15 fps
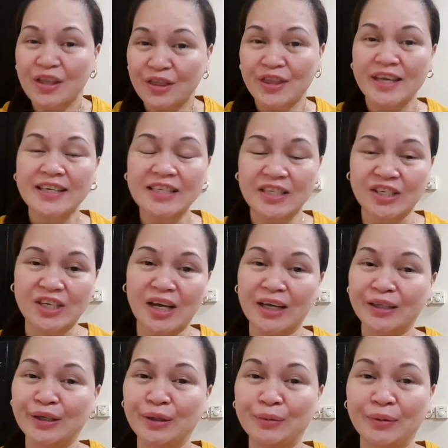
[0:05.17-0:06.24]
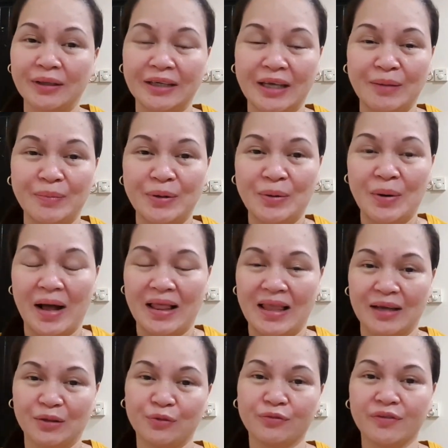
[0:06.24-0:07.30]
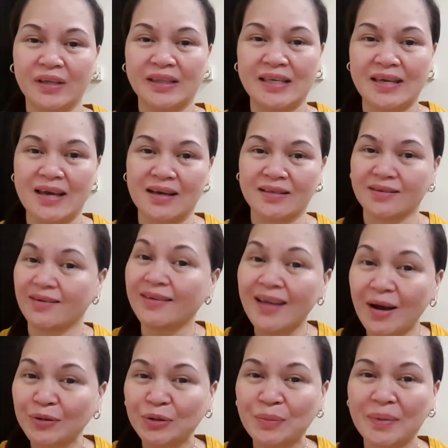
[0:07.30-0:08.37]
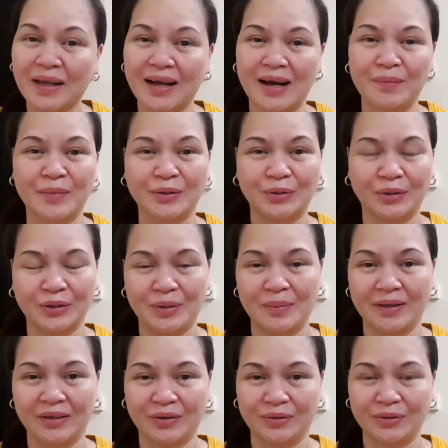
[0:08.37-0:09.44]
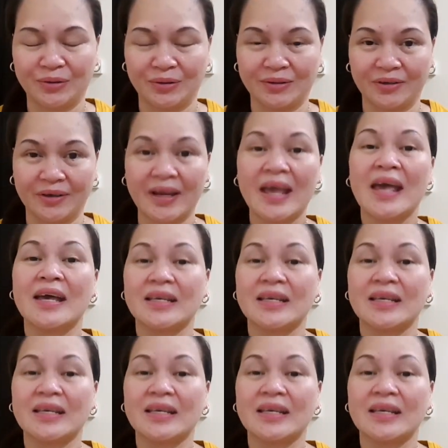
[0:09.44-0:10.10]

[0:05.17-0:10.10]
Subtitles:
This channel will give you a lot of ideas on how to become a document controller,